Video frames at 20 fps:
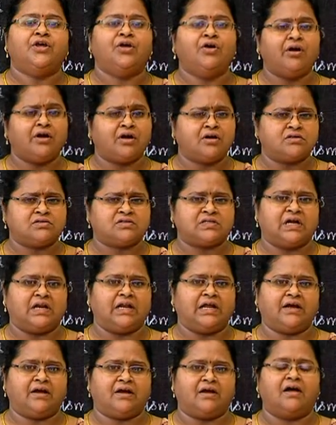
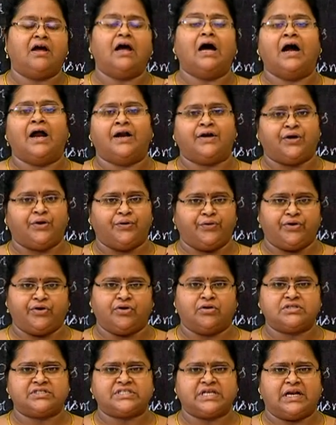uricotelic and
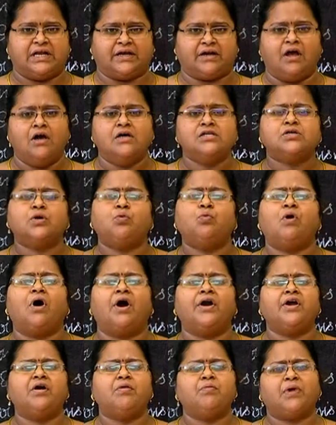ureotelic. So
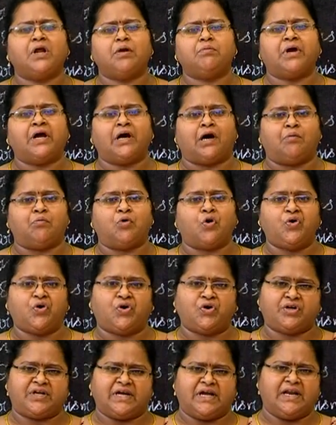what do you mean by
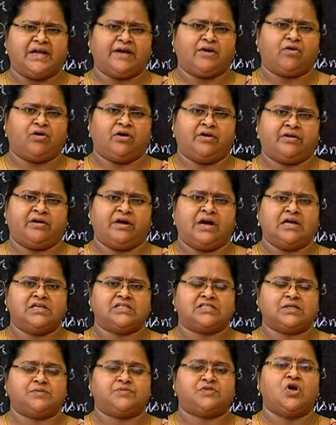ammonotelic
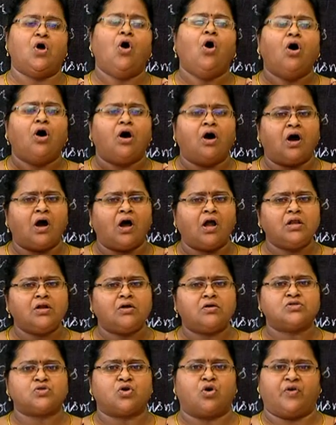organisms? All
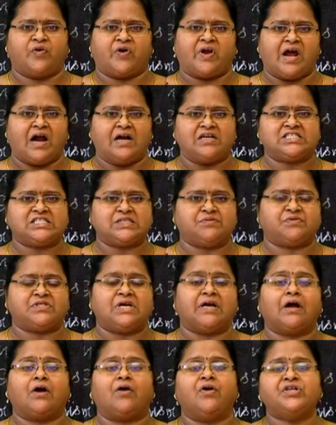those organisms
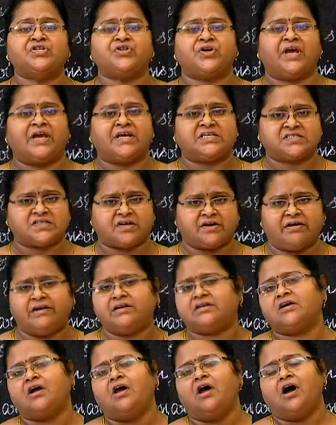that are going to
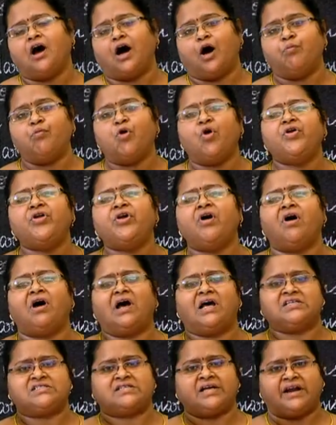excrete ammonia
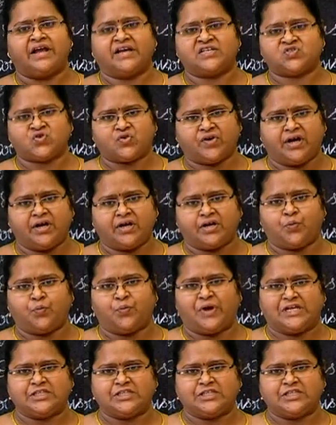as their excretory